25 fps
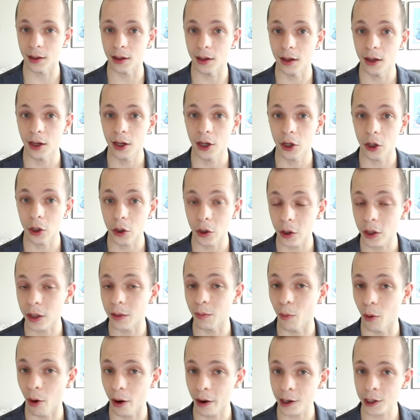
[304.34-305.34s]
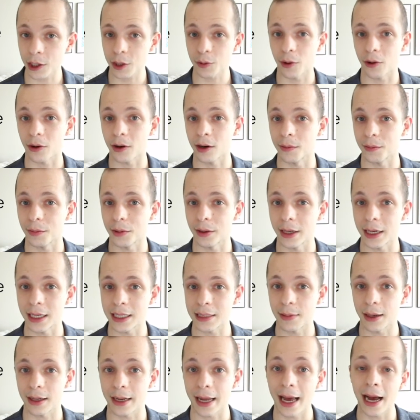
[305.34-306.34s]
the good mortgage broker in place,
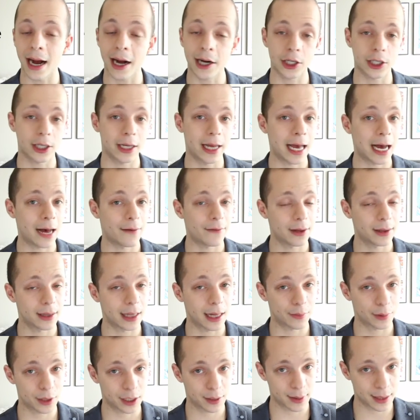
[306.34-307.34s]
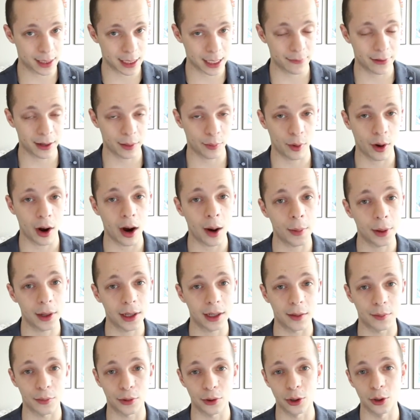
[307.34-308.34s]
but actually having that specific
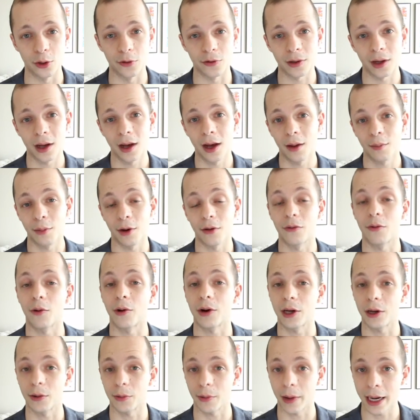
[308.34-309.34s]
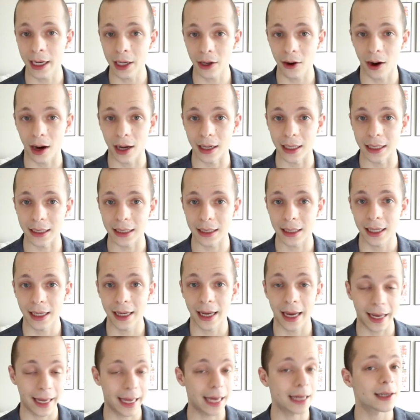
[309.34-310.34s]
property approved before you write on it,
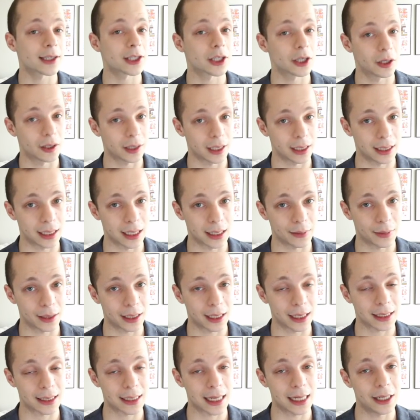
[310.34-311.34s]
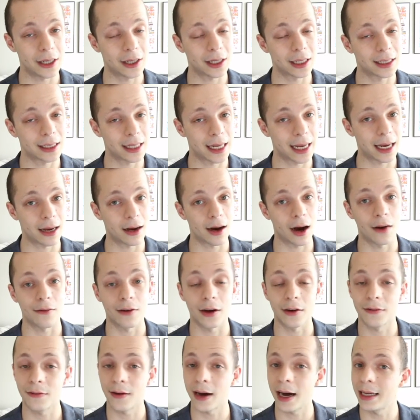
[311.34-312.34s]
again, is a good idea, because then you can take off
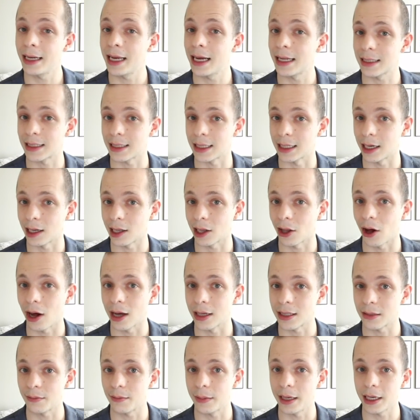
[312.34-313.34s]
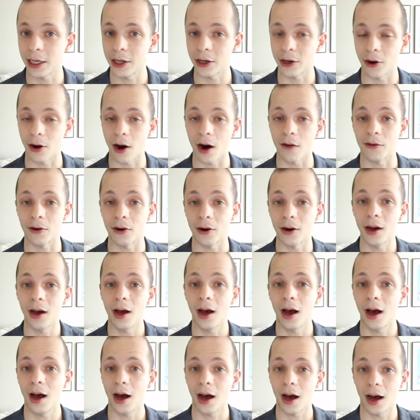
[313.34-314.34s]
a financing clause and make your offer
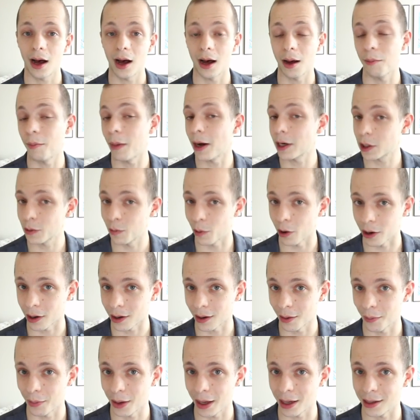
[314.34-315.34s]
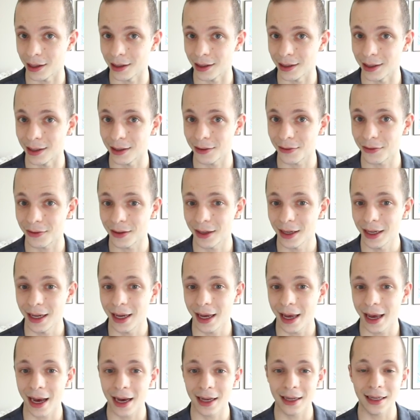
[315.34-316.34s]
much more competitive.
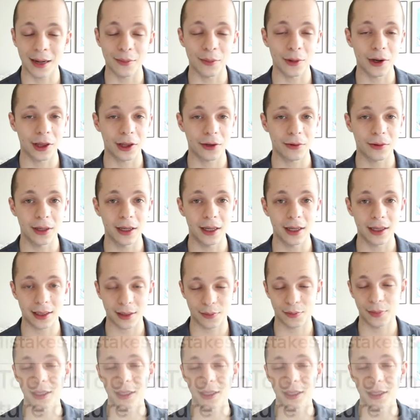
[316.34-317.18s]
And number 3 is